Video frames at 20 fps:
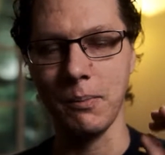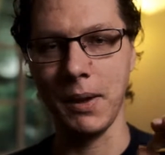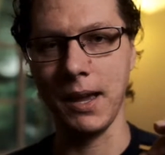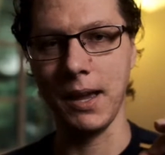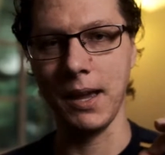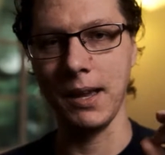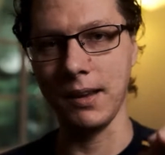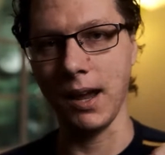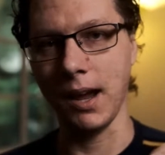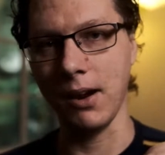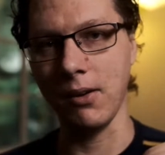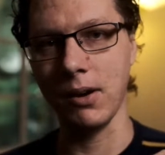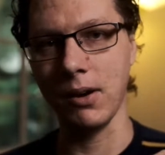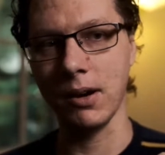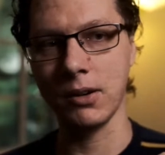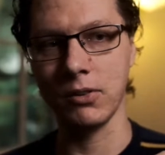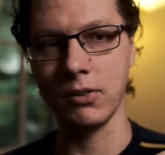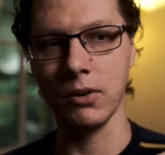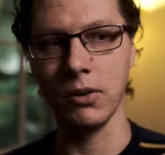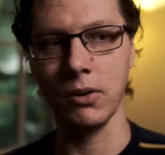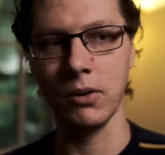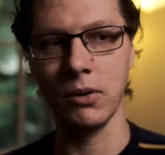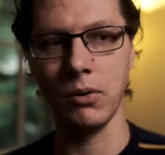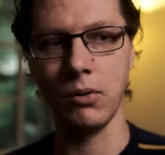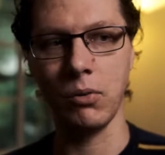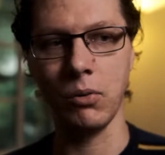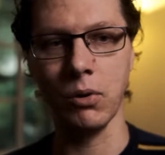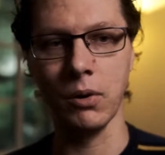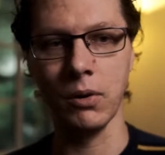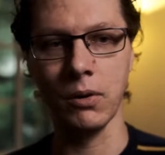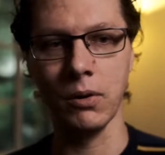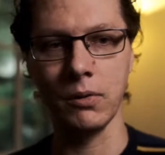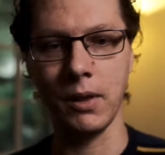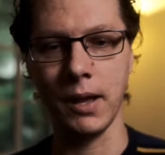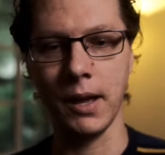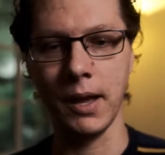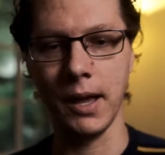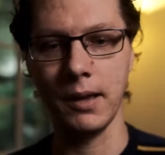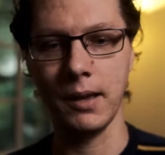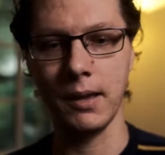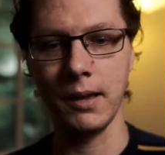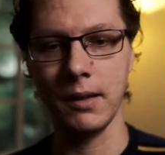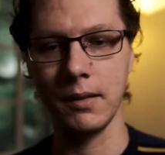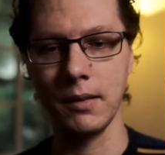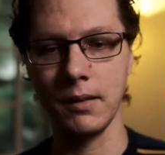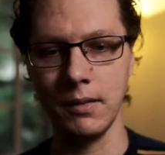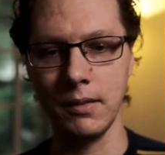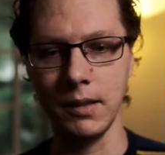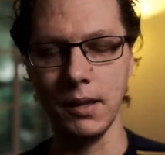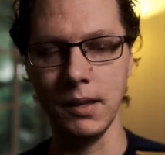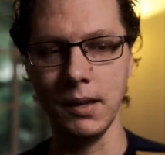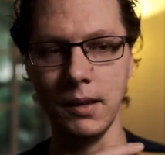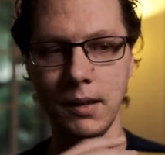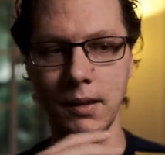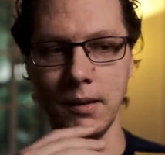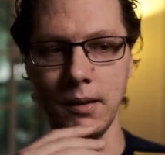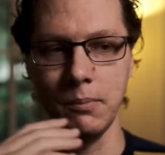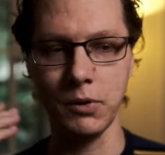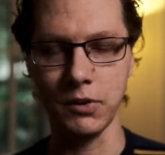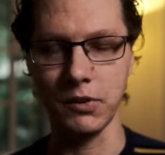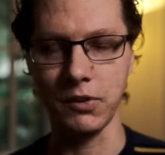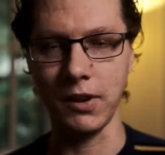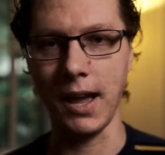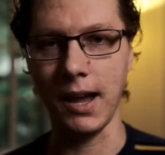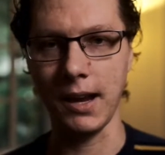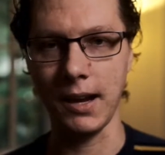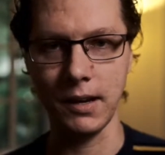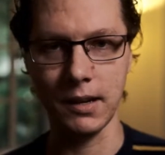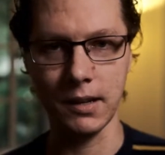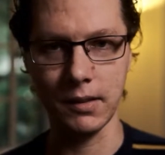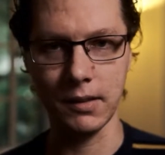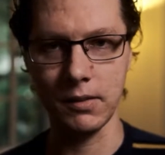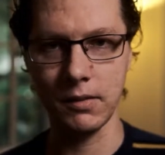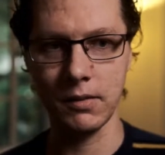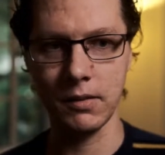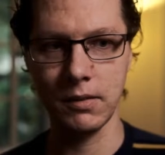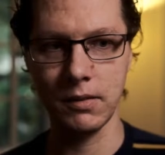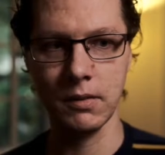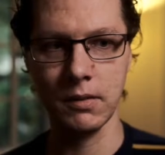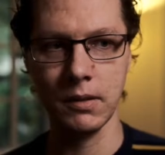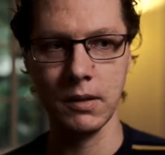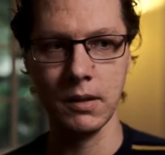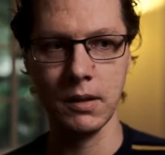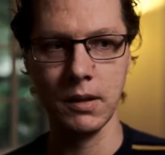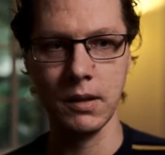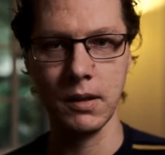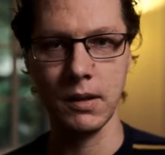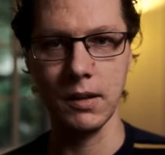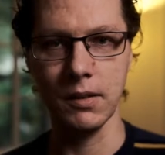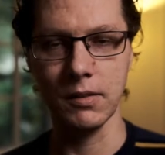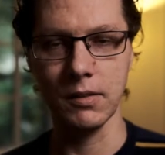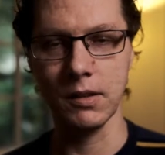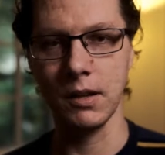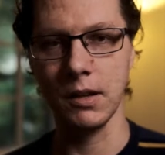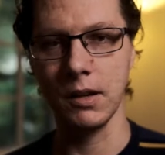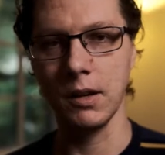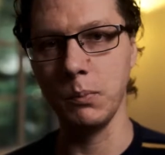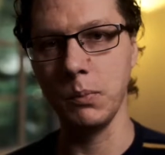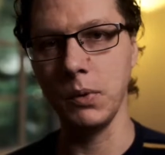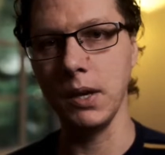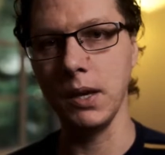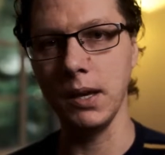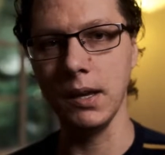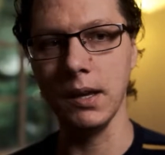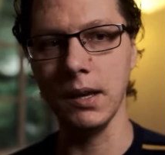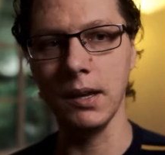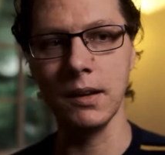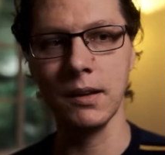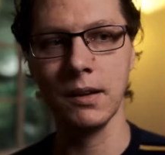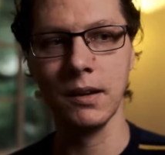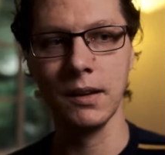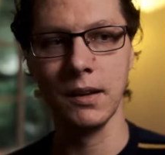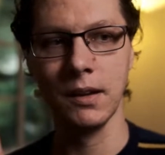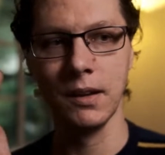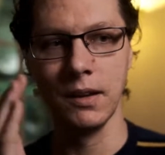character or like the protagonist is going to be